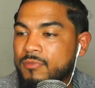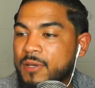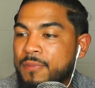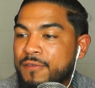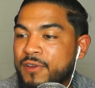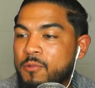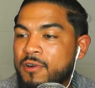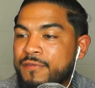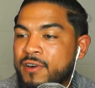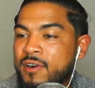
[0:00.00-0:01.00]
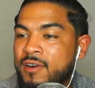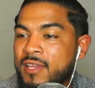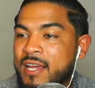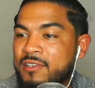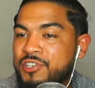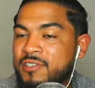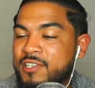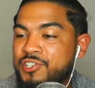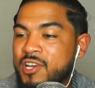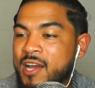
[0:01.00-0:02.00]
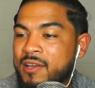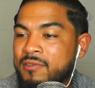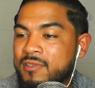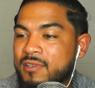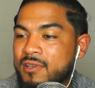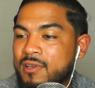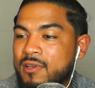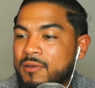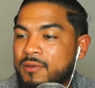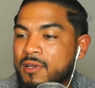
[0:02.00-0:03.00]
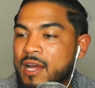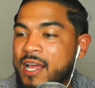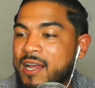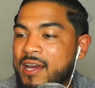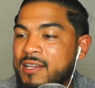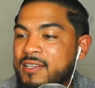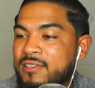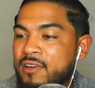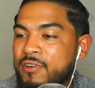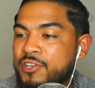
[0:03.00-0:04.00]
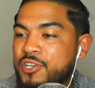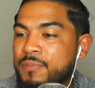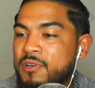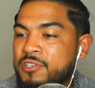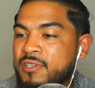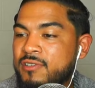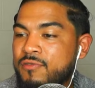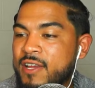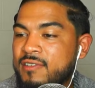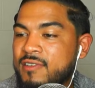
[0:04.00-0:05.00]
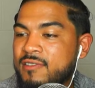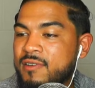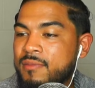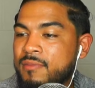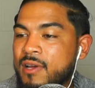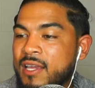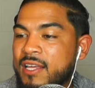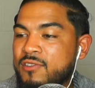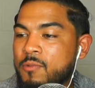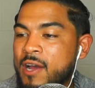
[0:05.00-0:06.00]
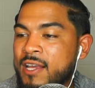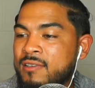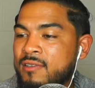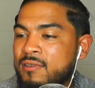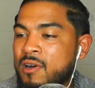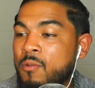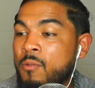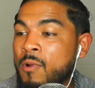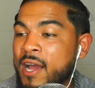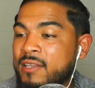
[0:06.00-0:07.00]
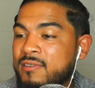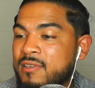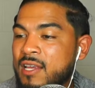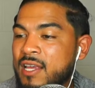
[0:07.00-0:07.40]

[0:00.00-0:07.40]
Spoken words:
Perfect word for her. Yes, she's a child. I kind of disagree. She pushes racism against whites